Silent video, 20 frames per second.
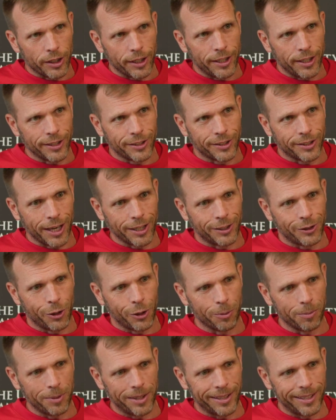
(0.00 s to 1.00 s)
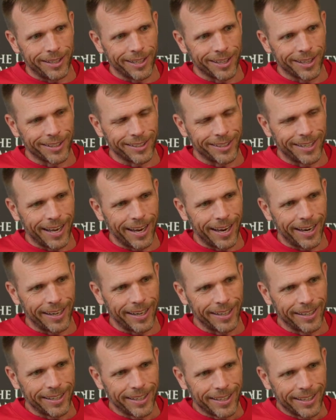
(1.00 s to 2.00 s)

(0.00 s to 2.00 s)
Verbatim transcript: He said to me the other day